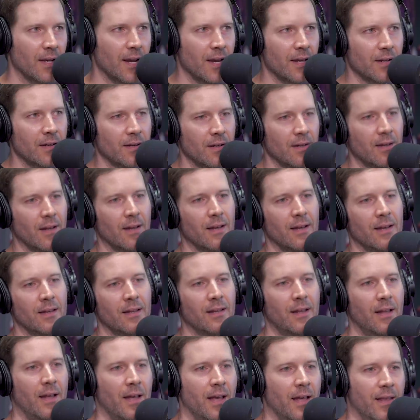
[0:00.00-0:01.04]
and I
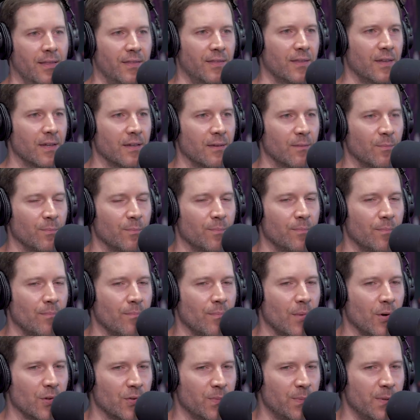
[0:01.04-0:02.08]
I I think
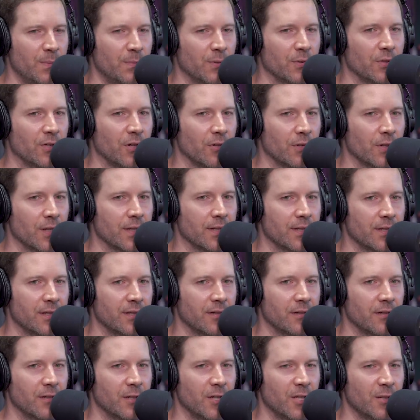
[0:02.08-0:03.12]
most people don't
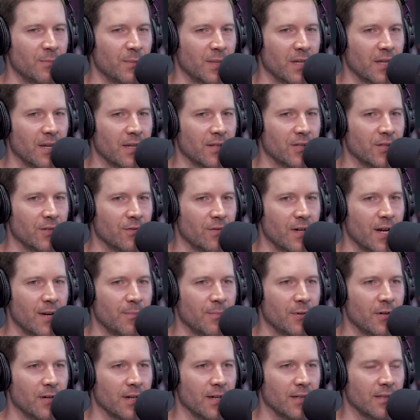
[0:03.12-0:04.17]
consider him a gangster
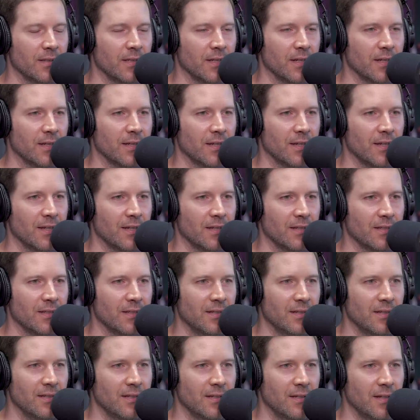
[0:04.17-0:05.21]
rapper, and I think King
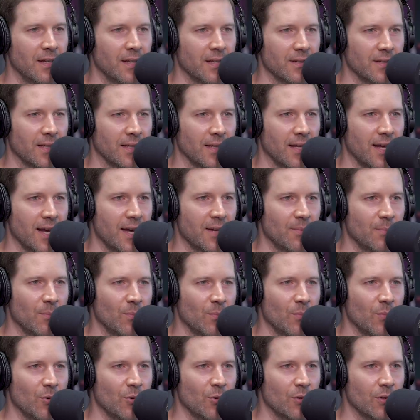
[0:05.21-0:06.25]
T has a lot
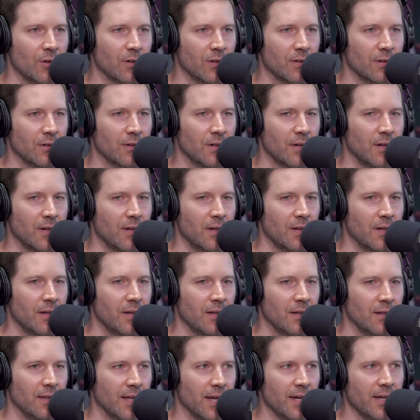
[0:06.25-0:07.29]
more
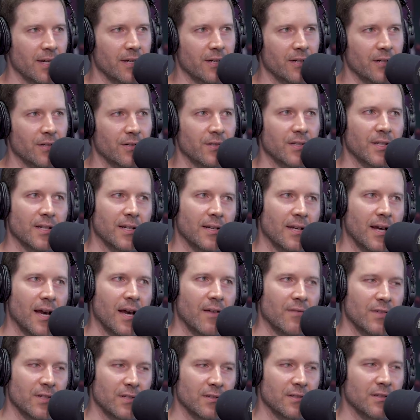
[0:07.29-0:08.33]
layers. And uh,
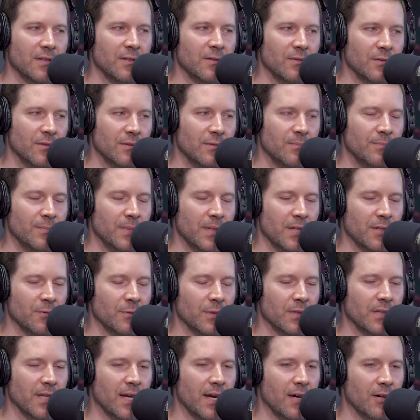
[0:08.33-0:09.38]
obviously,
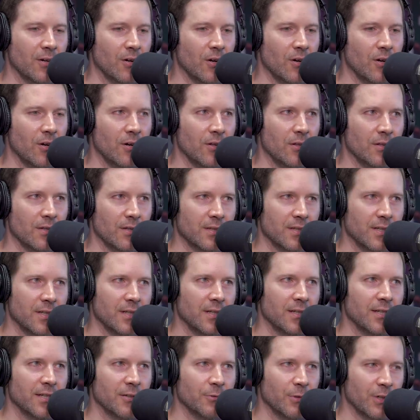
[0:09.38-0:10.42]
being with the Alkaholiks
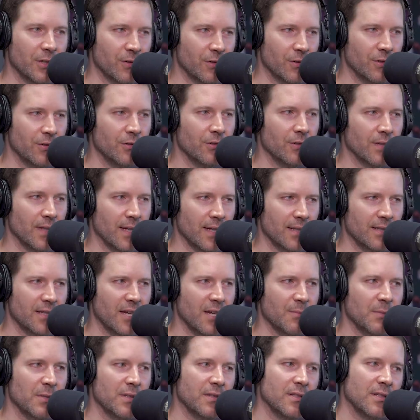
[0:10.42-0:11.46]
and the Likwit Crew and mm-hmm. that
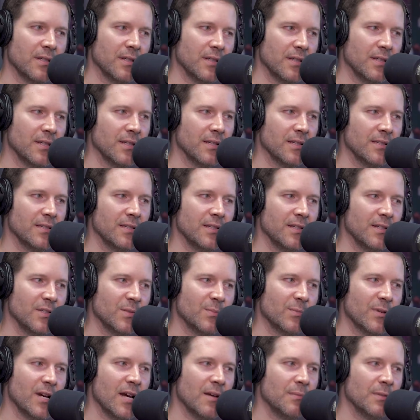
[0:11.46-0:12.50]
type of thing, King
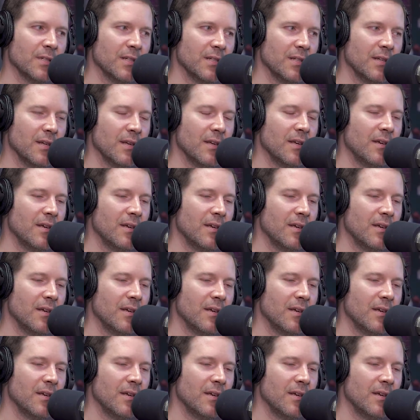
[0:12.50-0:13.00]
T's probably